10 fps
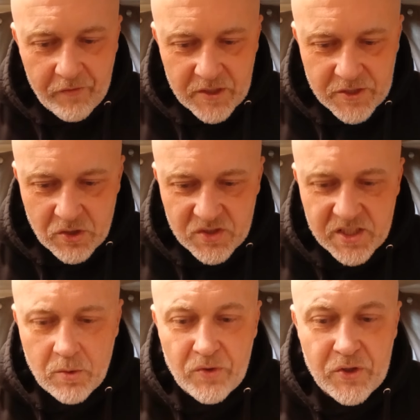
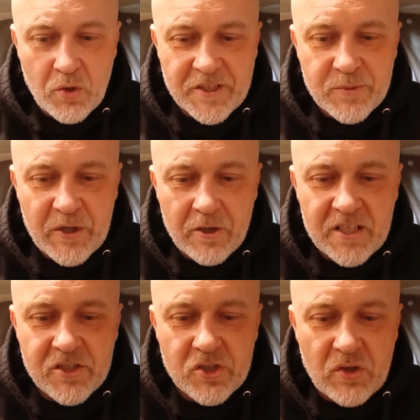associated with the Holy Spirit,
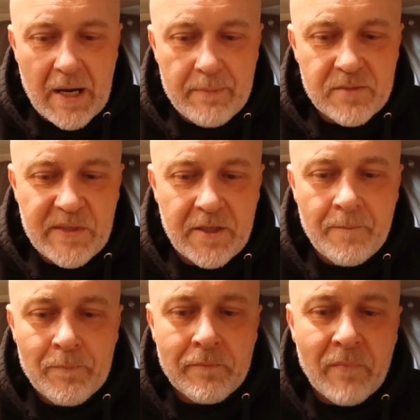is described as
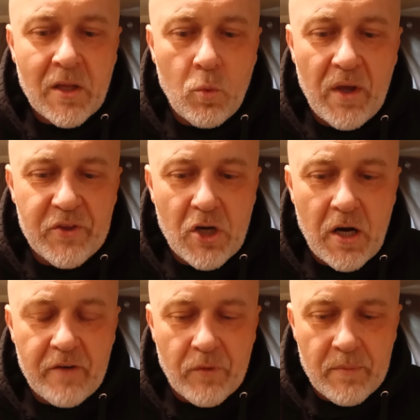being with
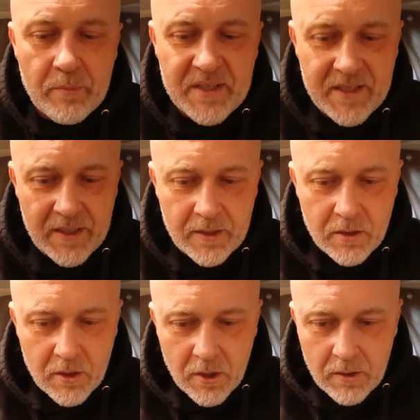God from the beginning.
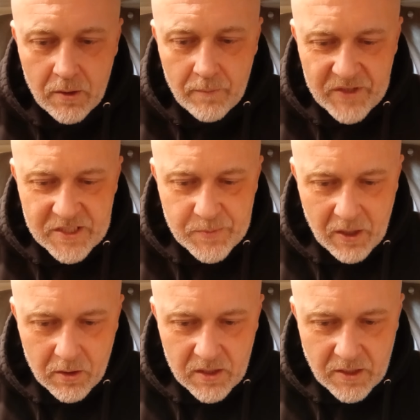This
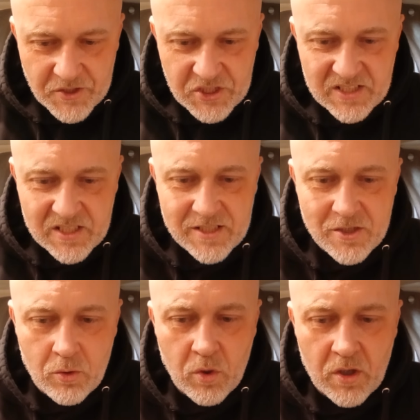parallels Jesus'
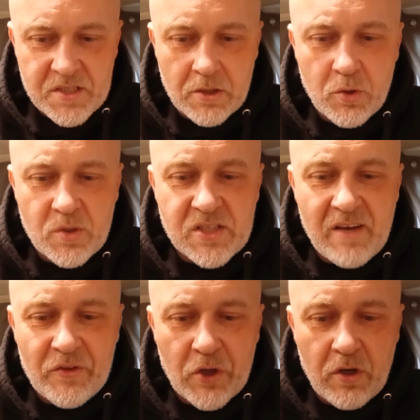own words in Luke
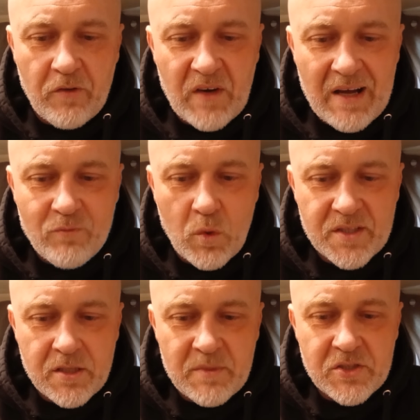7:35.
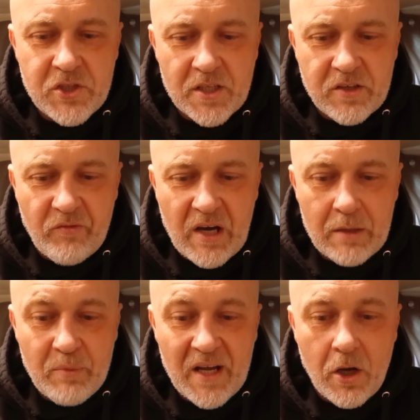Wisdom is
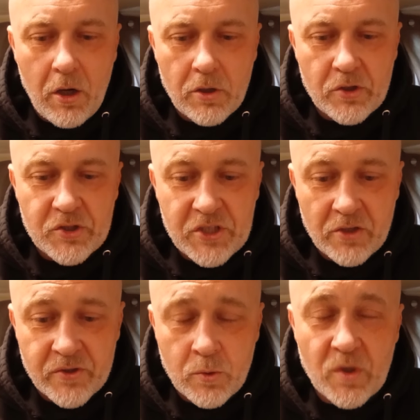justified by all her
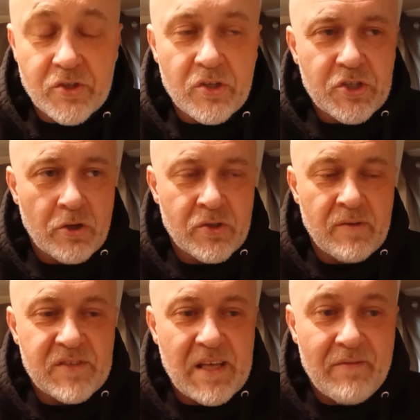children, which are the children
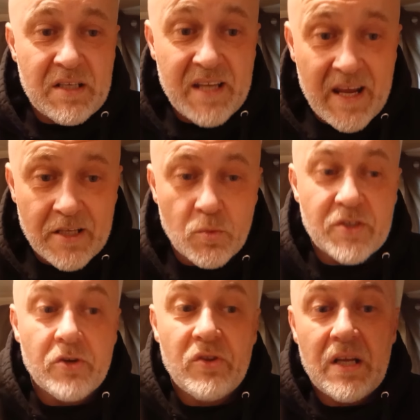of 7 days,
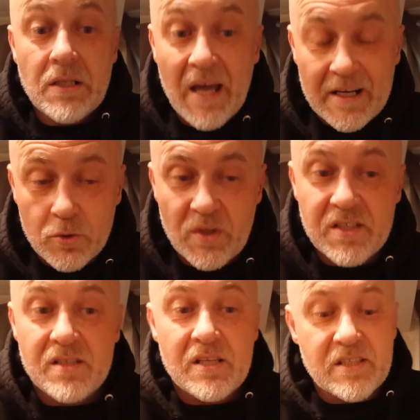which are the elect, which
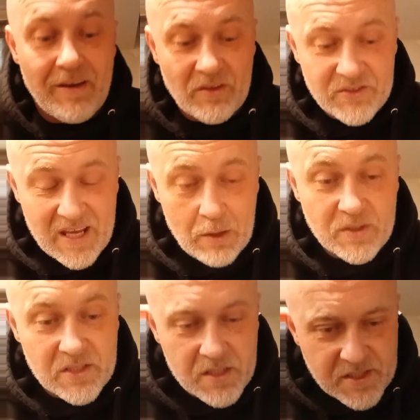is the seventh day,
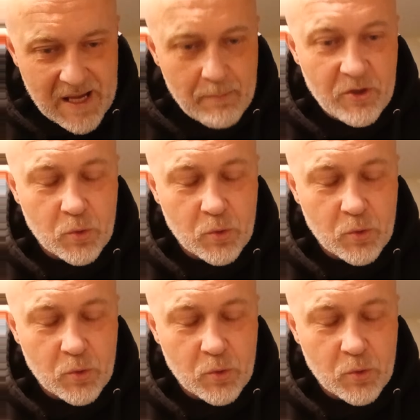which is the Sabbath, which